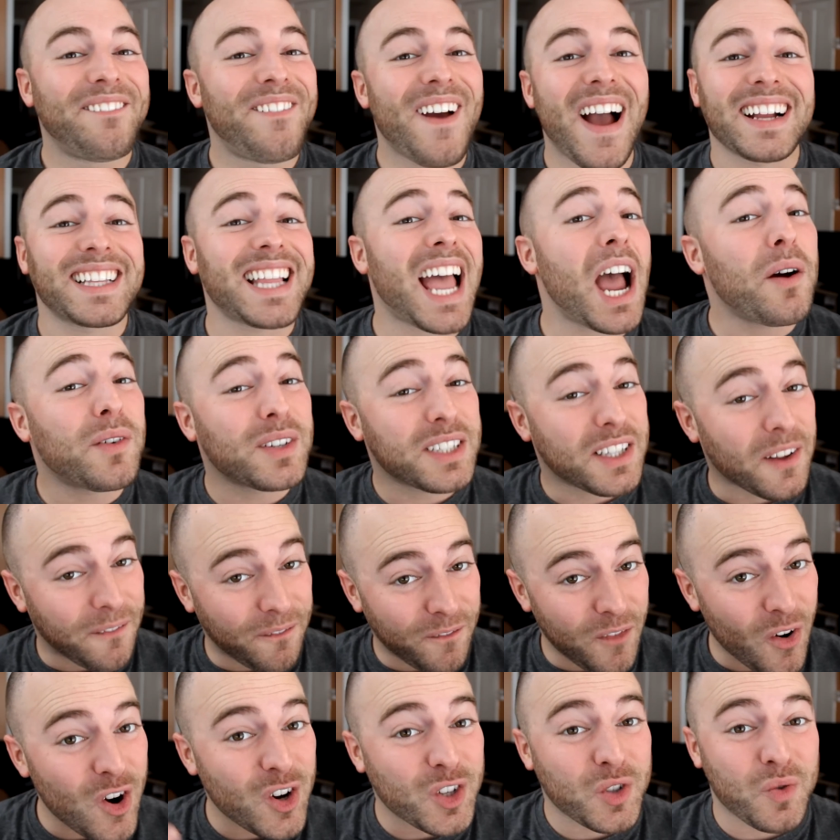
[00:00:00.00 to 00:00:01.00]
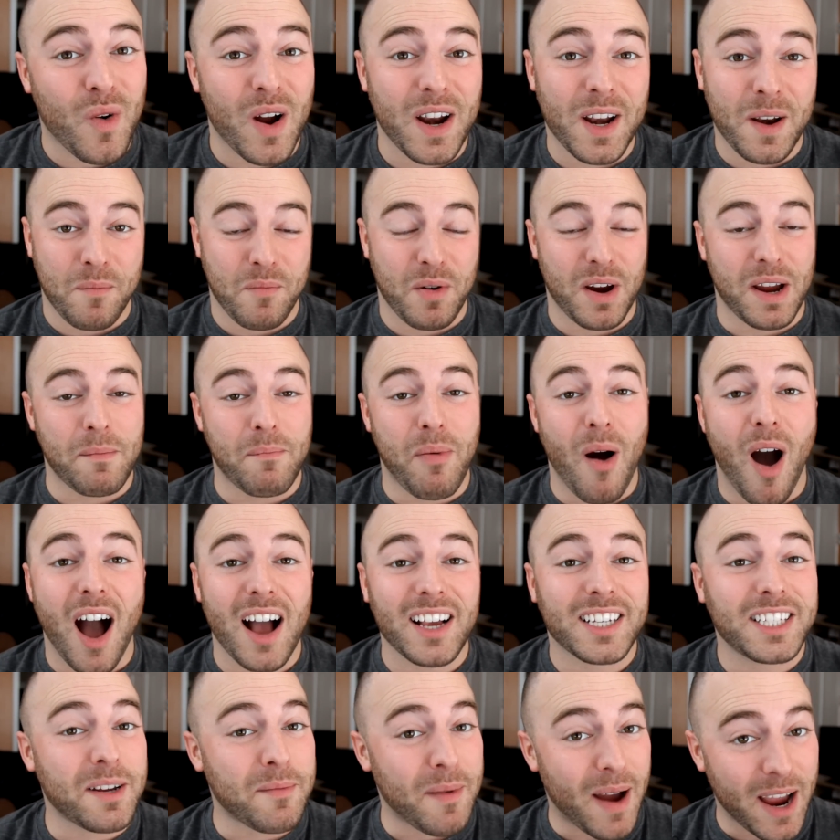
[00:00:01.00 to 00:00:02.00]
In fact, I was the first one to bring
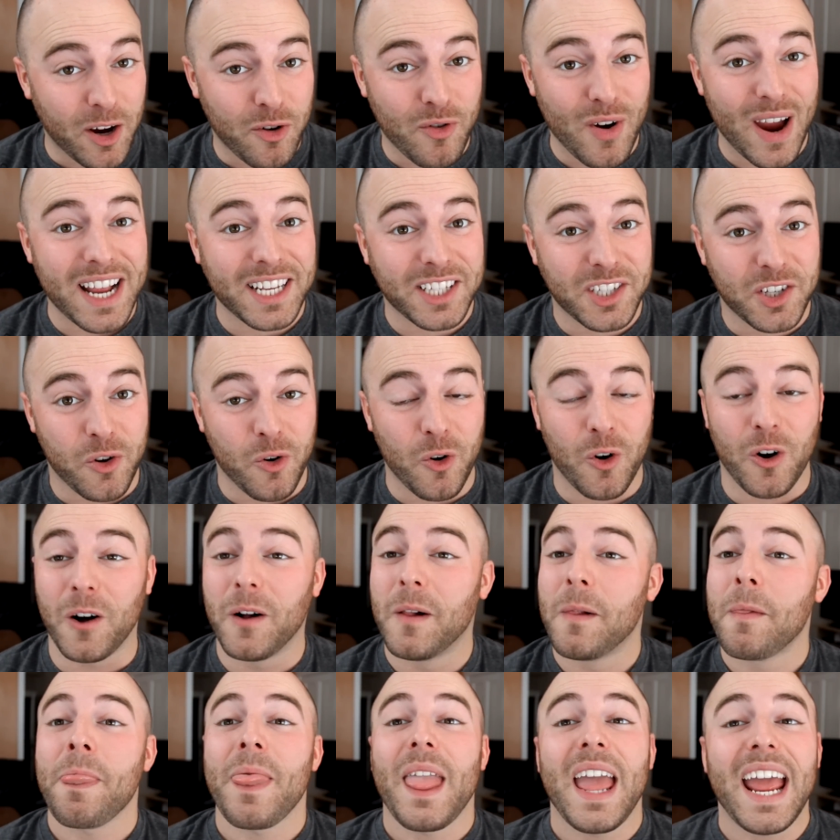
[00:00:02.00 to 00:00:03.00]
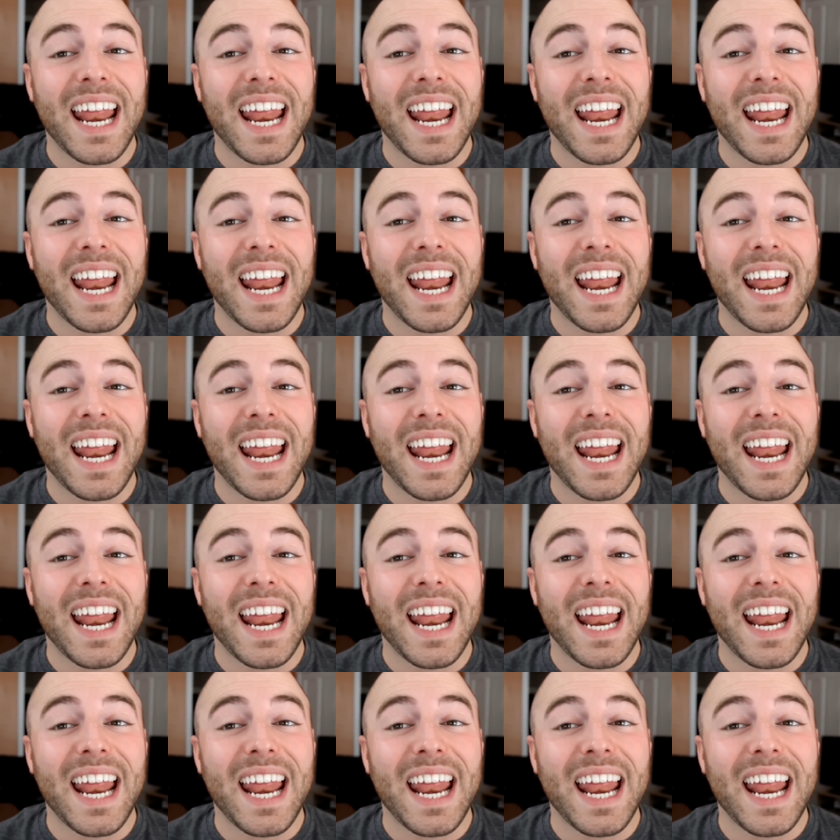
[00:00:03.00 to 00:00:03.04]
Pogs to my grade school,